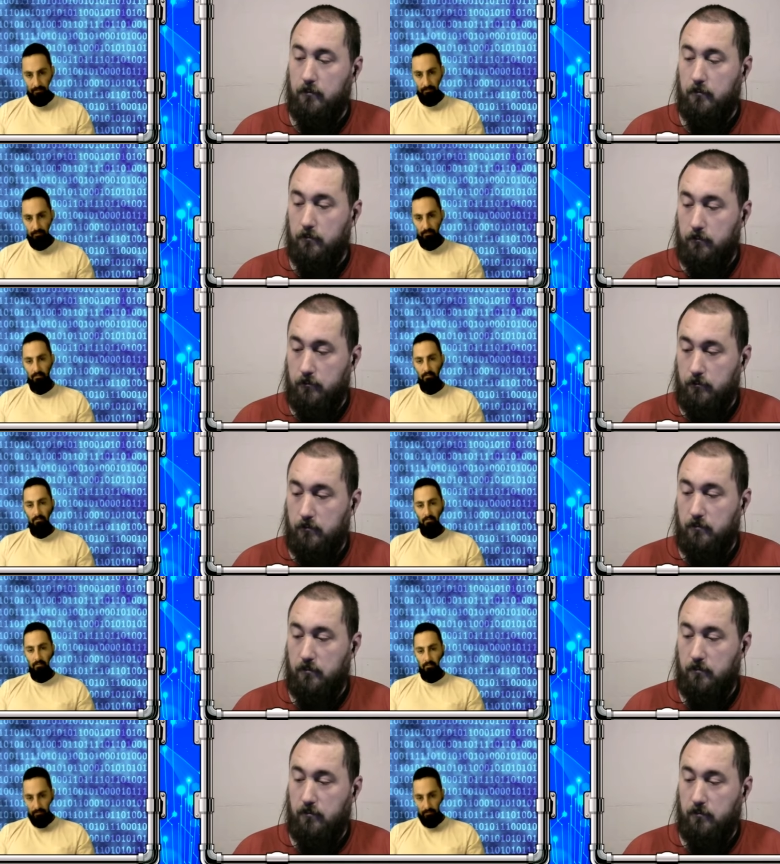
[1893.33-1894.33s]

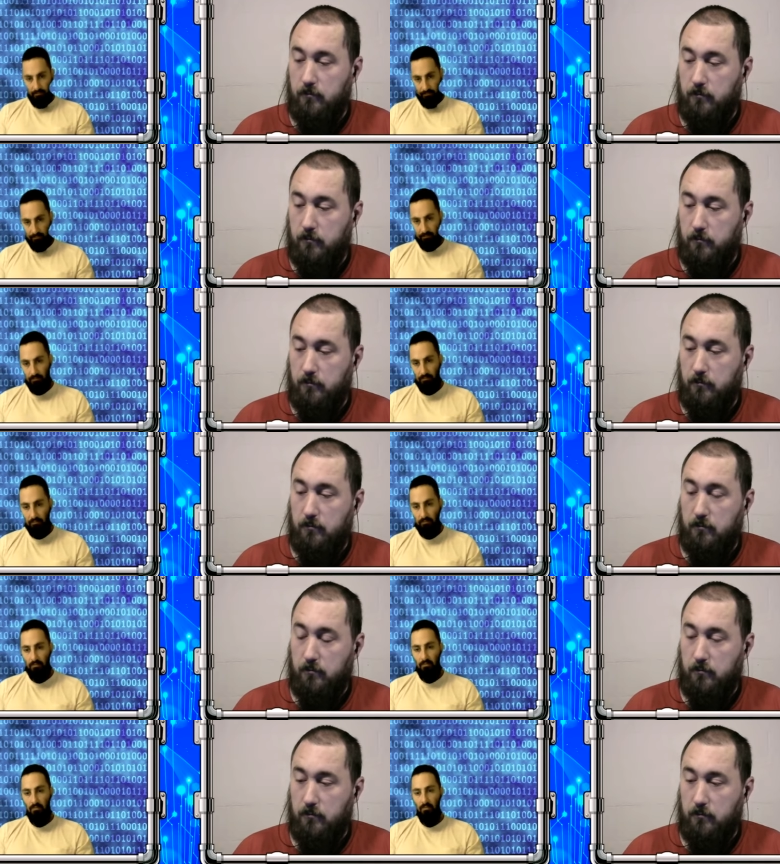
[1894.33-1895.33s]

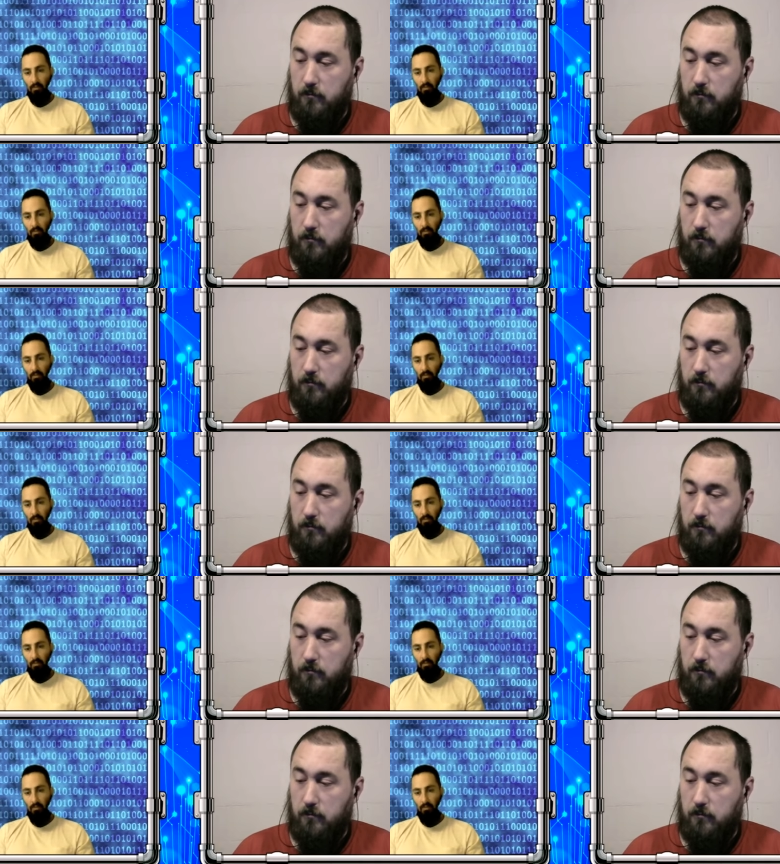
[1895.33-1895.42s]
[no speech]